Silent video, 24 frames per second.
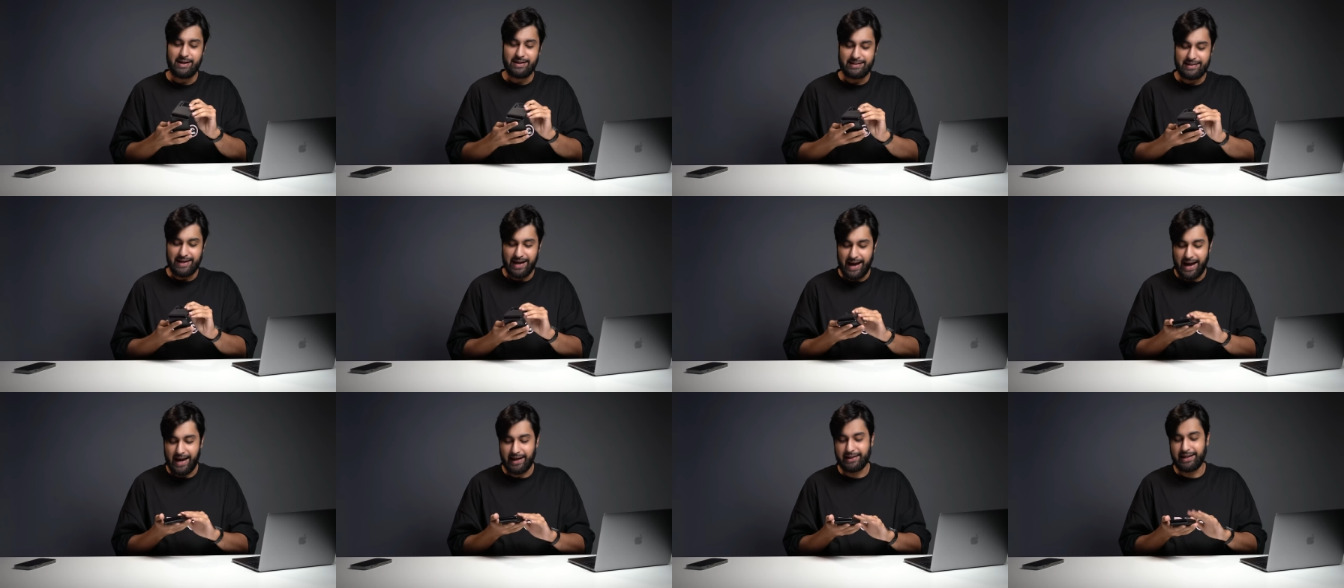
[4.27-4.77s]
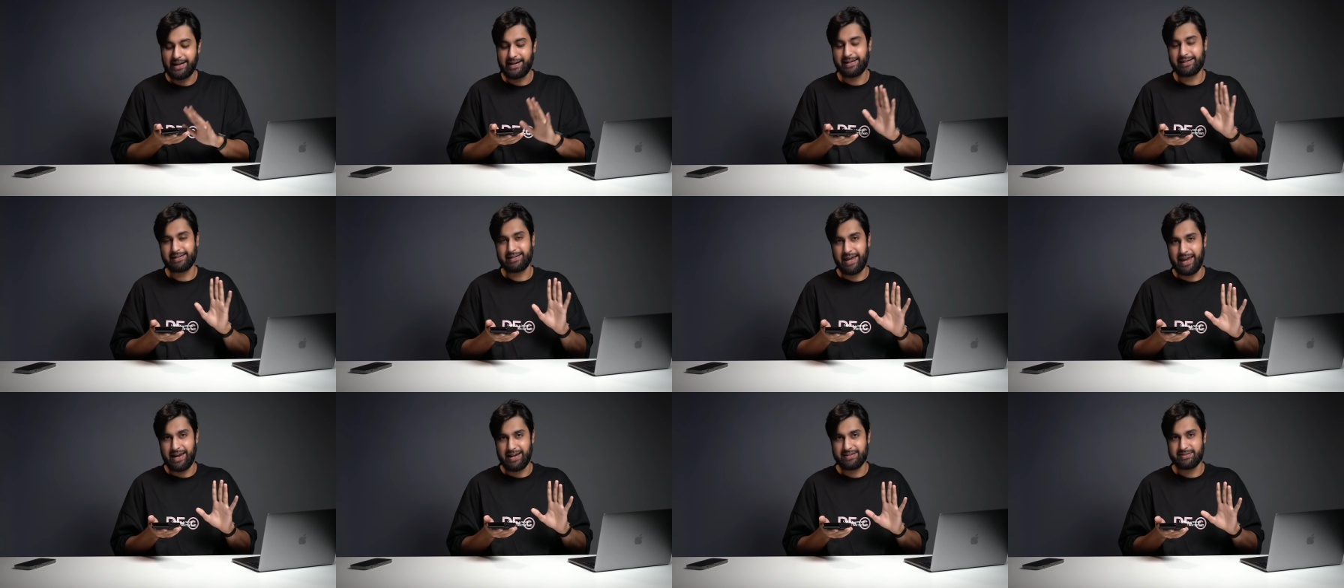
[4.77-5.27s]
Yeah, I got a
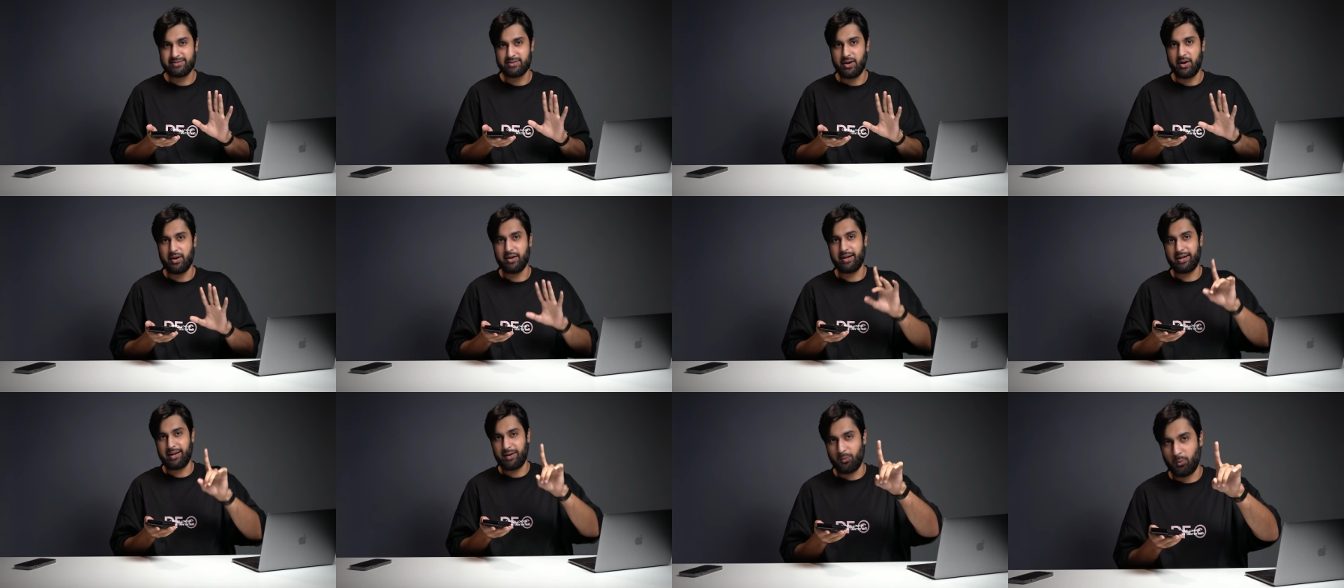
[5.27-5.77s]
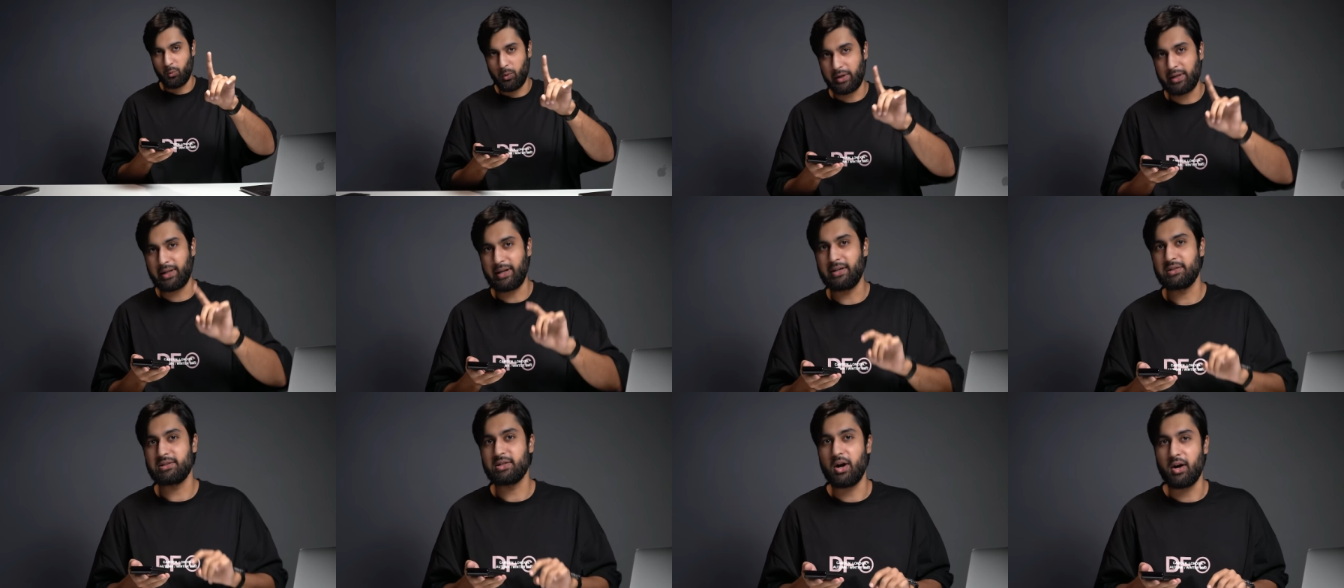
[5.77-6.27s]
case on it. We're
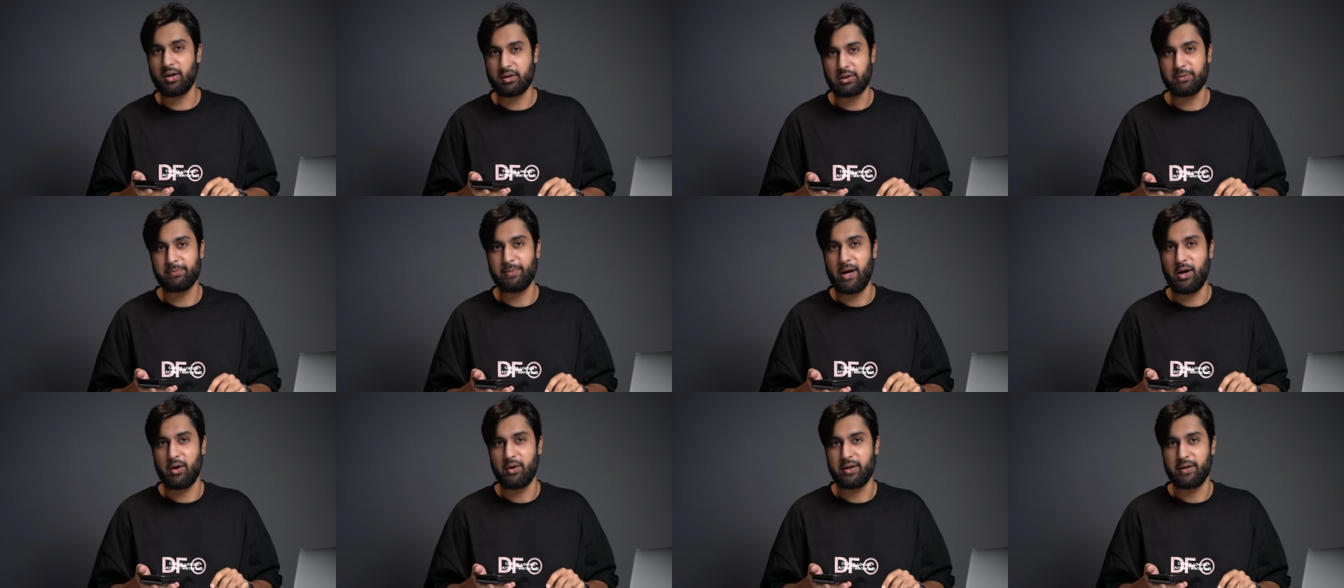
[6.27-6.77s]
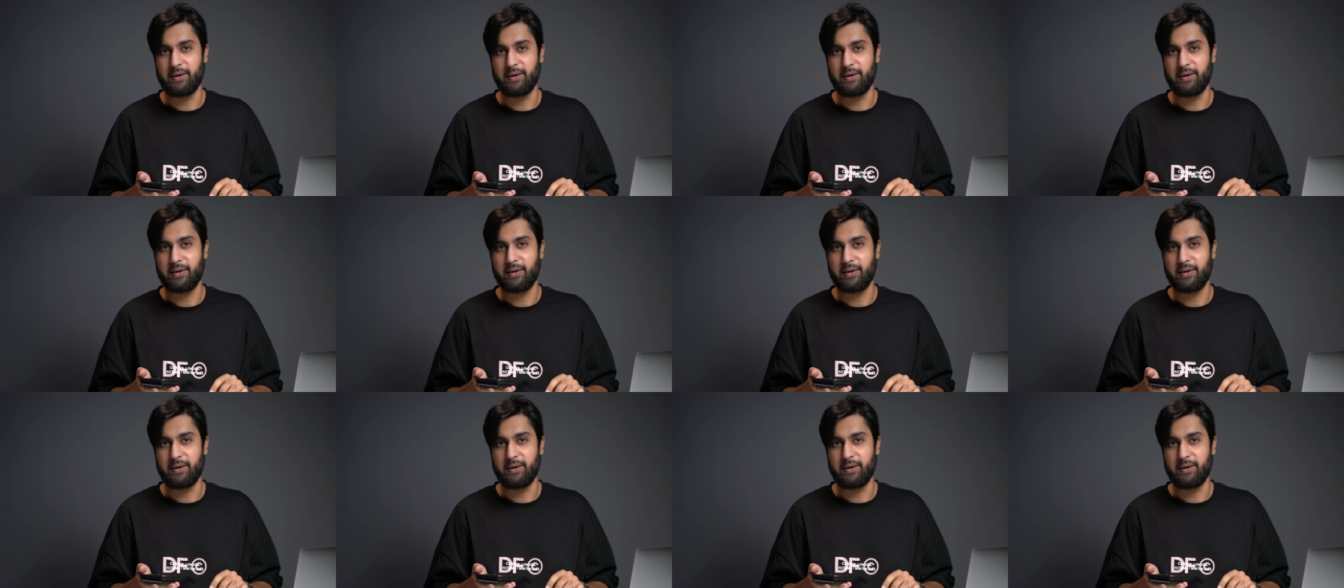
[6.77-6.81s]
gonna talk about